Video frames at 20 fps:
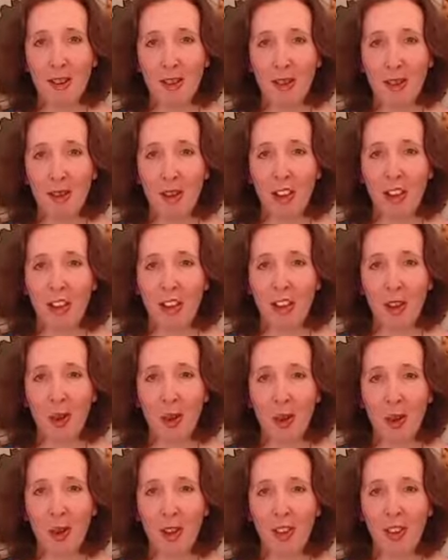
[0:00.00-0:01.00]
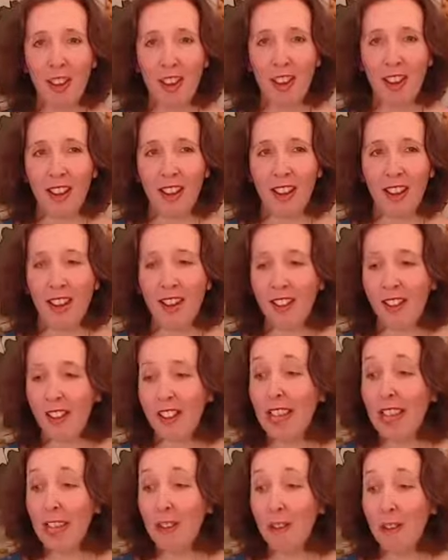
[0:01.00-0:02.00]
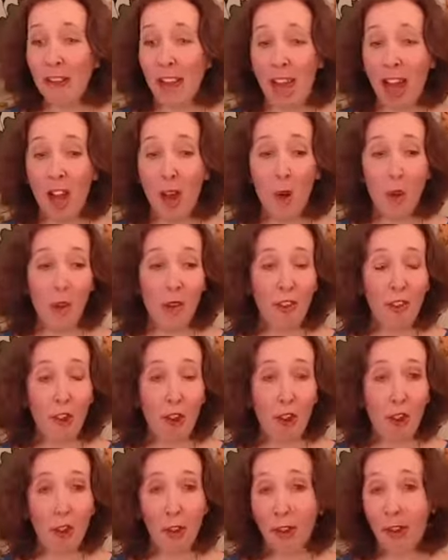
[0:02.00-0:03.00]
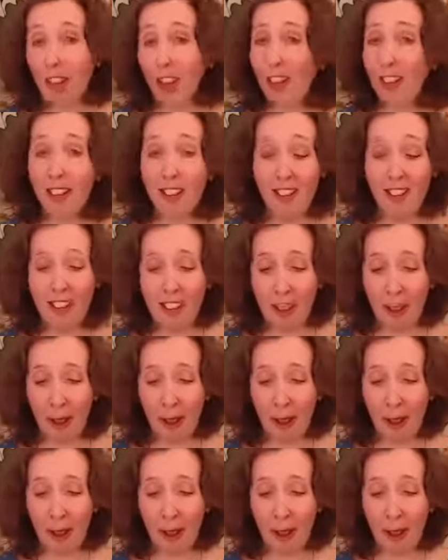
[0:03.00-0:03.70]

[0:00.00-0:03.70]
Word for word: my ego is saying, let's leave now, we've got nothing else to say.